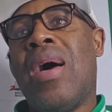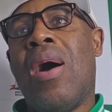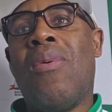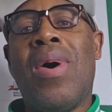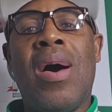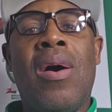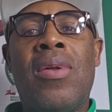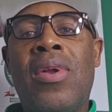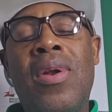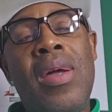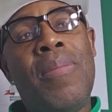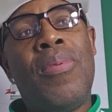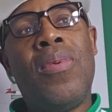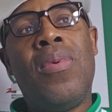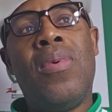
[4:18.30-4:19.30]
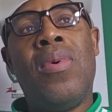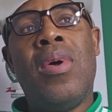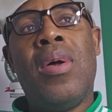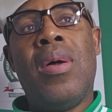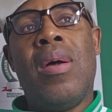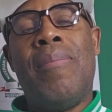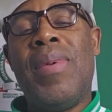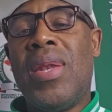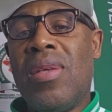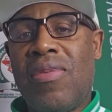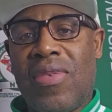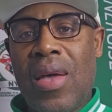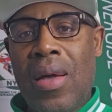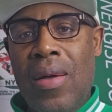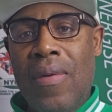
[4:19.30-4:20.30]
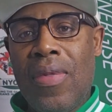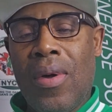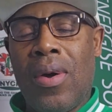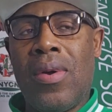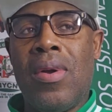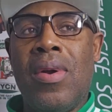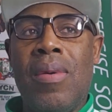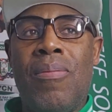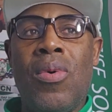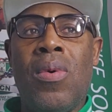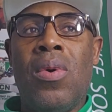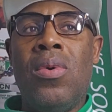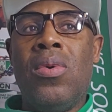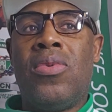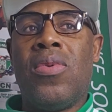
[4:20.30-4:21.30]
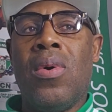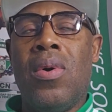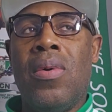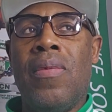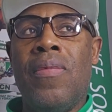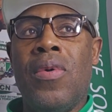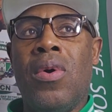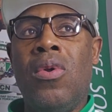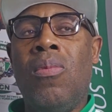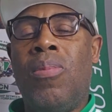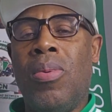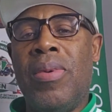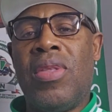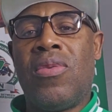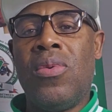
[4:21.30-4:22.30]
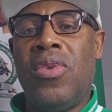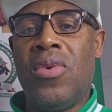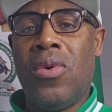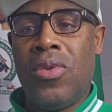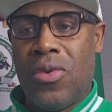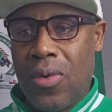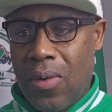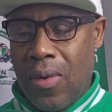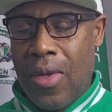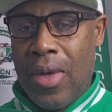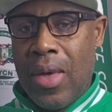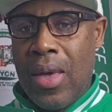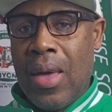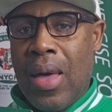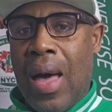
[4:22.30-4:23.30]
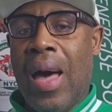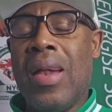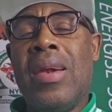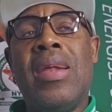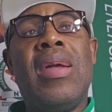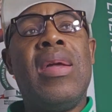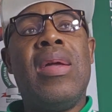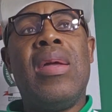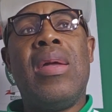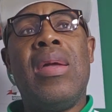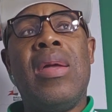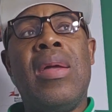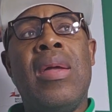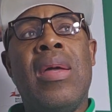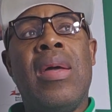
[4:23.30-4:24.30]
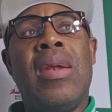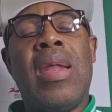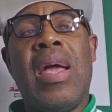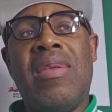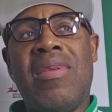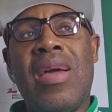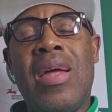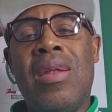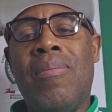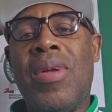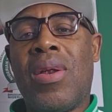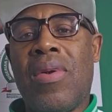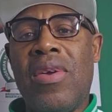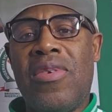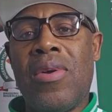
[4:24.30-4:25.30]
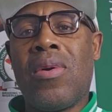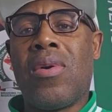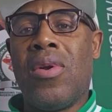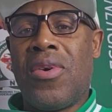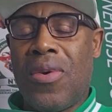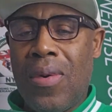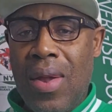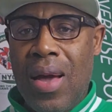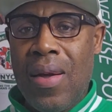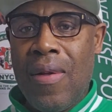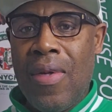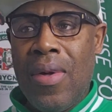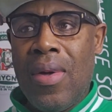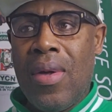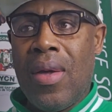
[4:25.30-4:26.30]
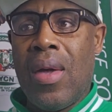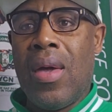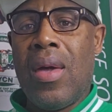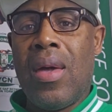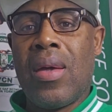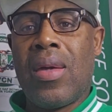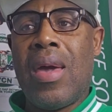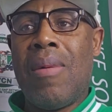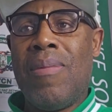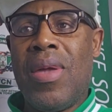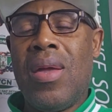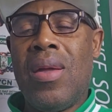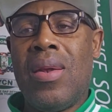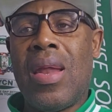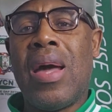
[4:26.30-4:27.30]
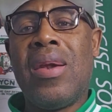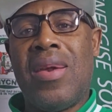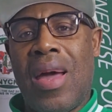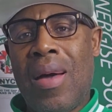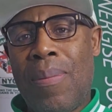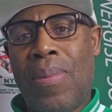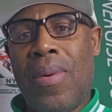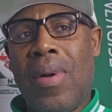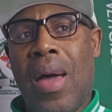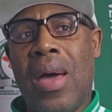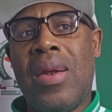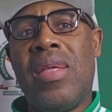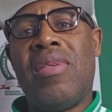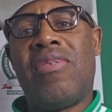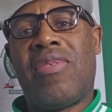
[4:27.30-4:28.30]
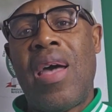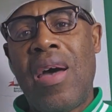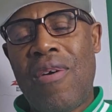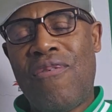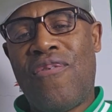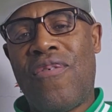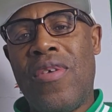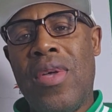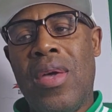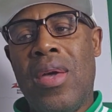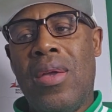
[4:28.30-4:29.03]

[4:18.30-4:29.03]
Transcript: our honorable minister, Honorable Olubumi Tunji, and the Nigerian Immigration Controller, Kemi Nandap, and his staff,